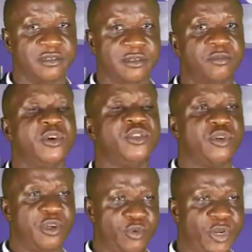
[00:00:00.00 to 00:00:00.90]

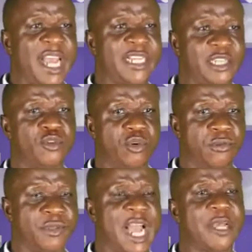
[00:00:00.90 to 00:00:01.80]
But there is a
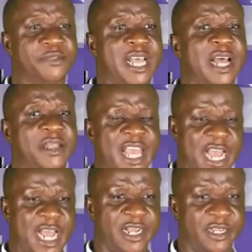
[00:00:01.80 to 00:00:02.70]
room, gaps are
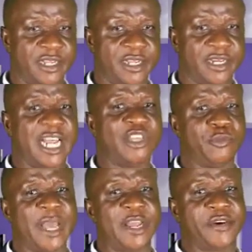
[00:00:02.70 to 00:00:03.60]
there that you
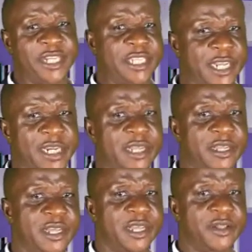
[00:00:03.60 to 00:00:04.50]
might critique
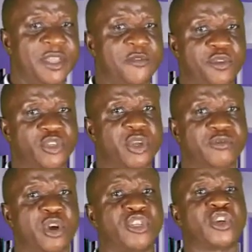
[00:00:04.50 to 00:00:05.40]
the views of
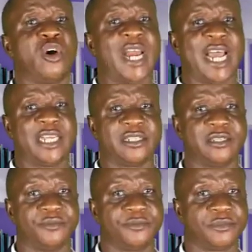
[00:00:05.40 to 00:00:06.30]
those scholars.
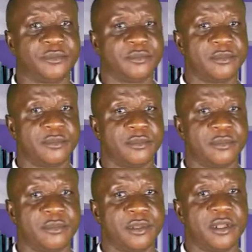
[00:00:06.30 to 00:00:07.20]

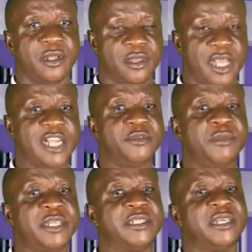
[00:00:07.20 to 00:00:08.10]
That
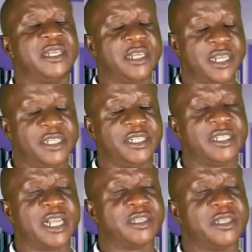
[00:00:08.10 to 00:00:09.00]
makes the
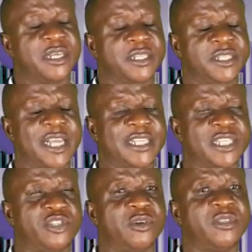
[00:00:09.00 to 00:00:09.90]

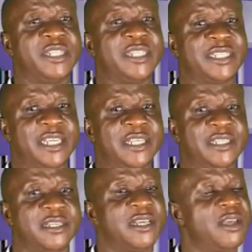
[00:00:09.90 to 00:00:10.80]
dissertation distinct,
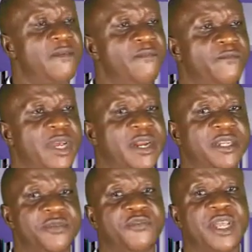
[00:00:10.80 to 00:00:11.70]
very
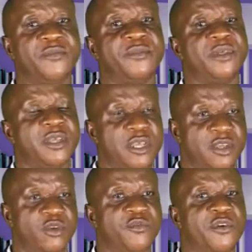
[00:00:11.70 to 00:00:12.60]
different,
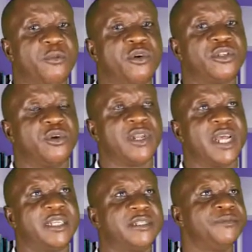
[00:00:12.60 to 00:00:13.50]
from what
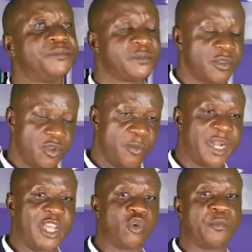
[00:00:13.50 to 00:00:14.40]
others
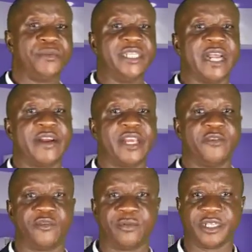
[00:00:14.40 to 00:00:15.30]
normally copy directly
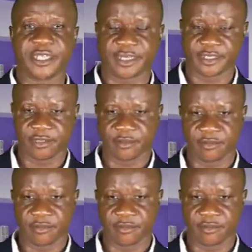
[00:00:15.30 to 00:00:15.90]
from the text.